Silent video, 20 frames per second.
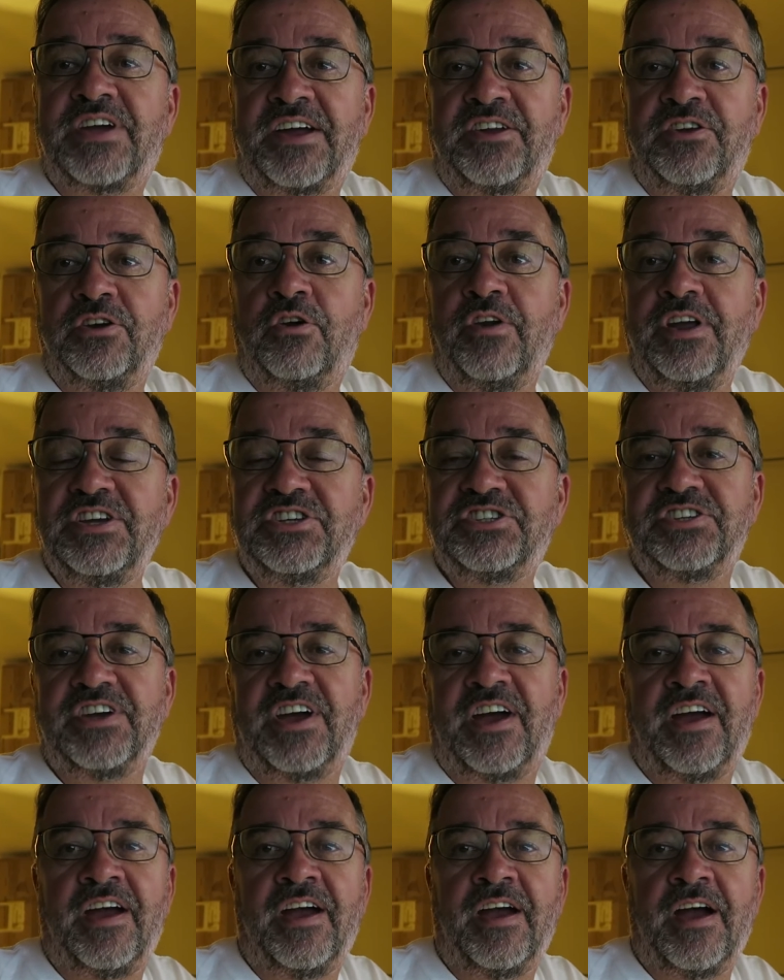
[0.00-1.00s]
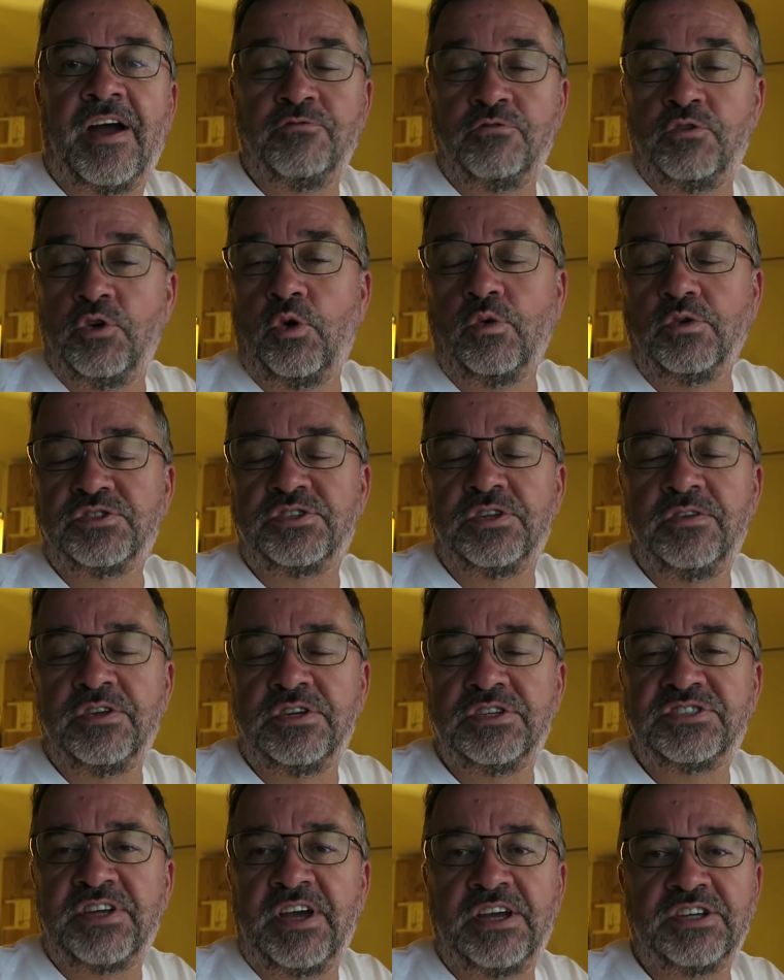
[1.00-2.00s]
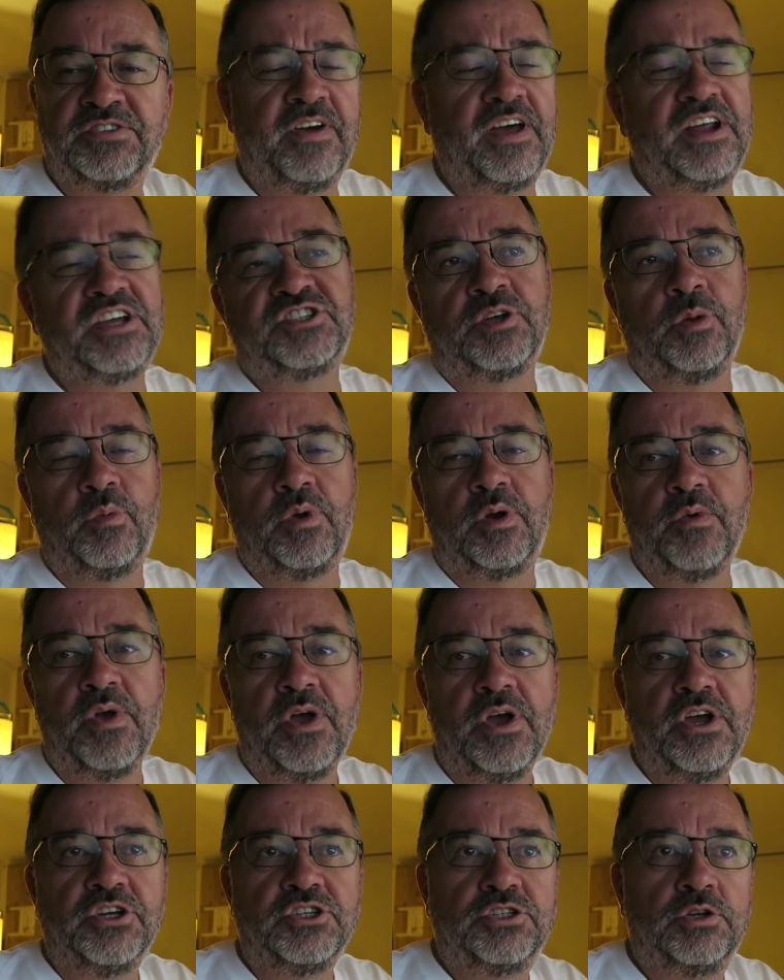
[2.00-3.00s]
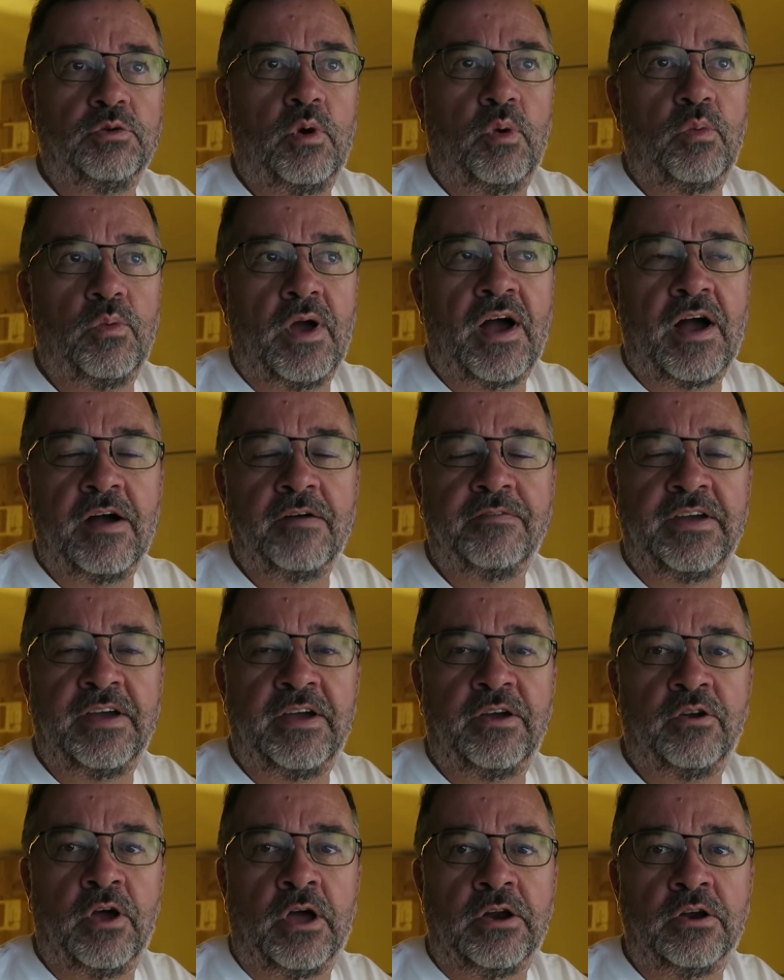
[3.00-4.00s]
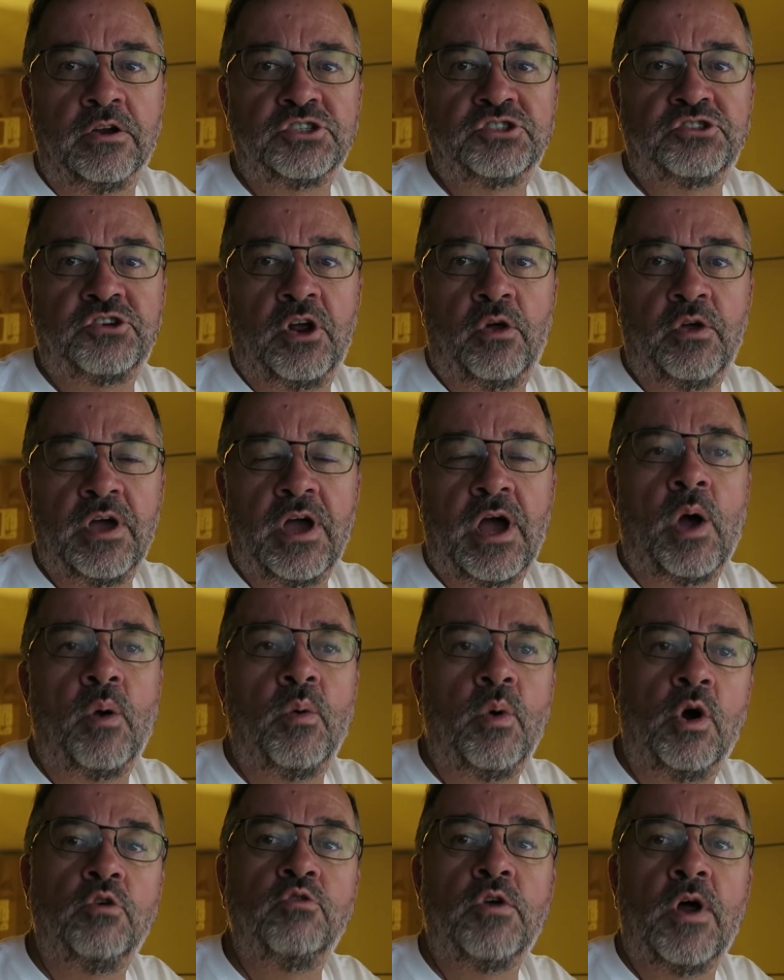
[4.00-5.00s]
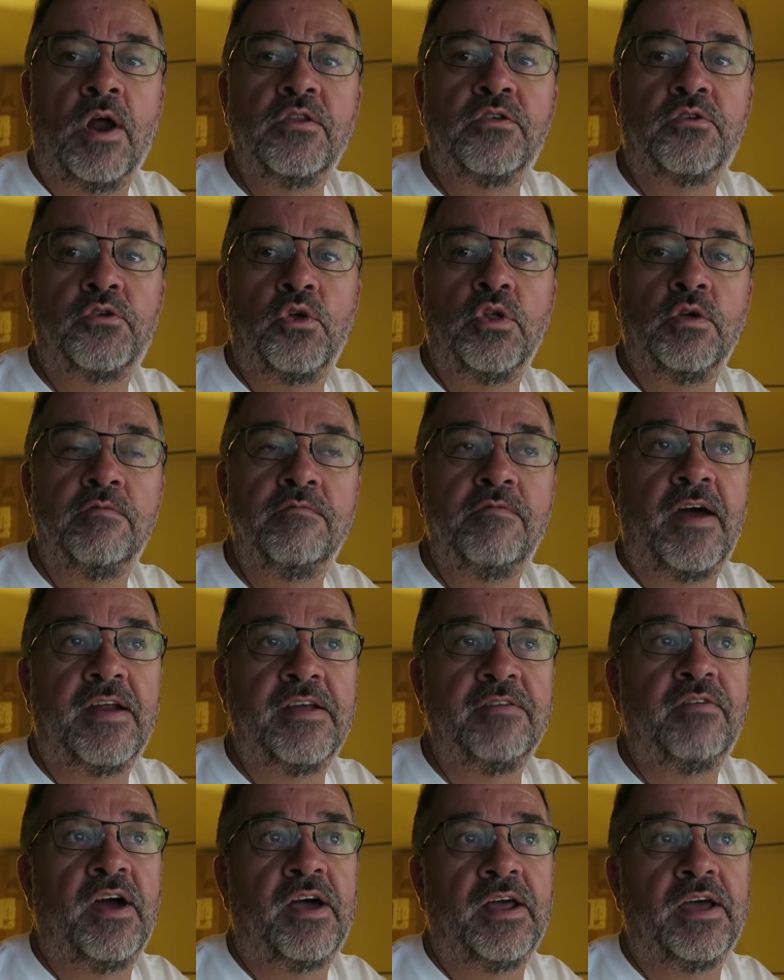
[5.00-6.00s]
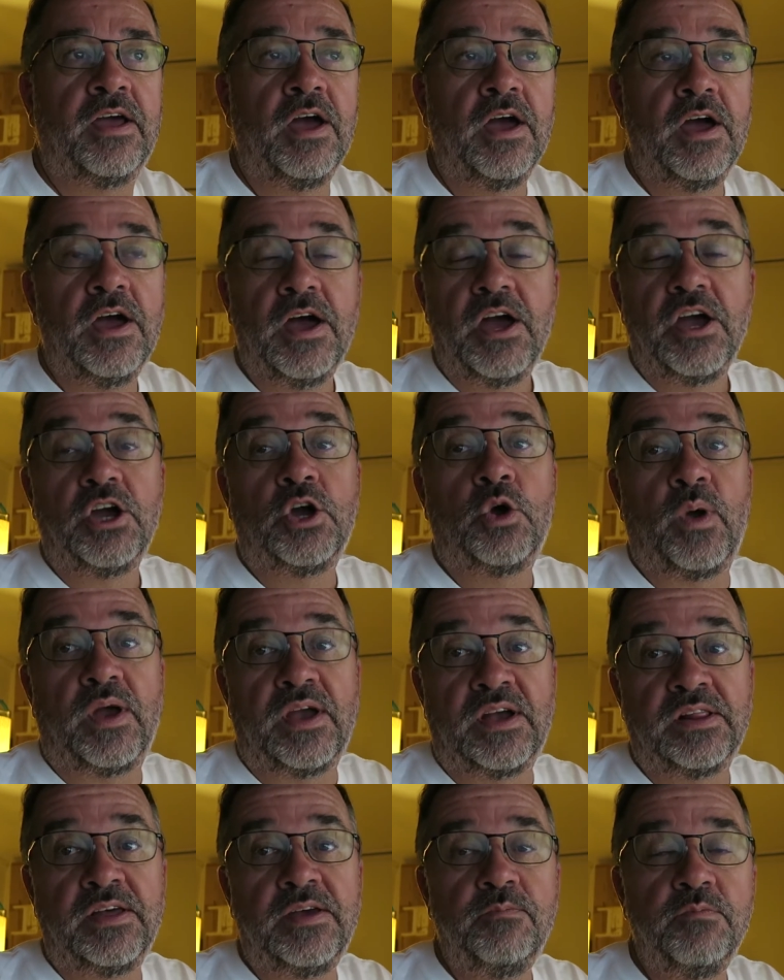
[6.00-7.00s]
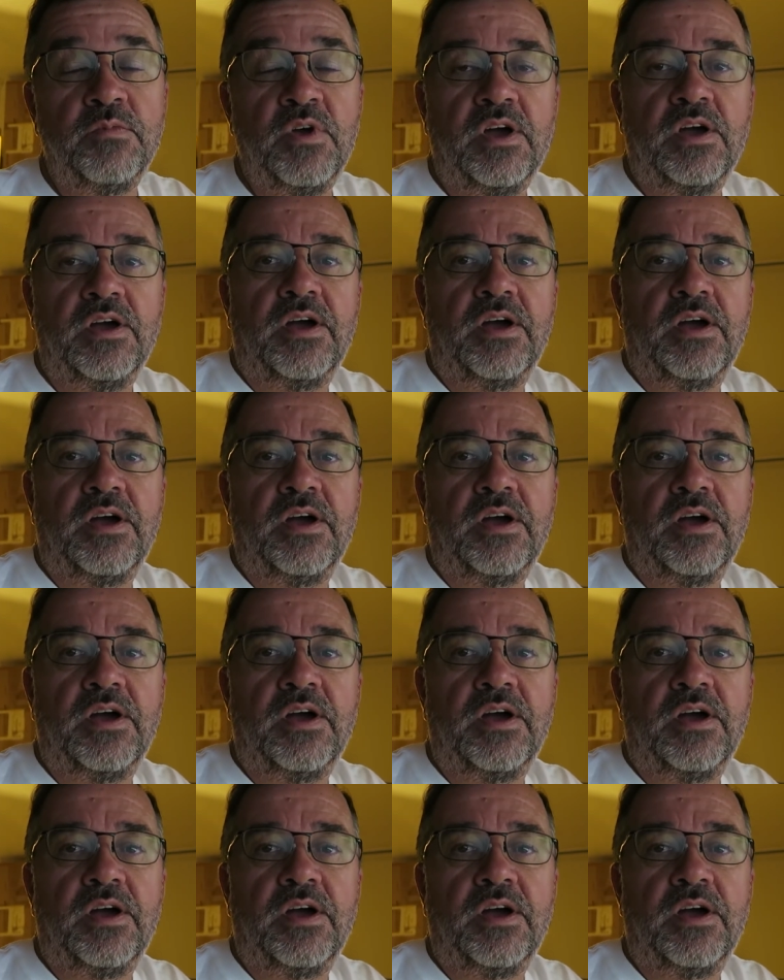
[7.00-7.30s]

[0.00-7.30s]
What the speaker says: categories and rules in the States very similar to what we have here in Australia. I will run through them very quickly.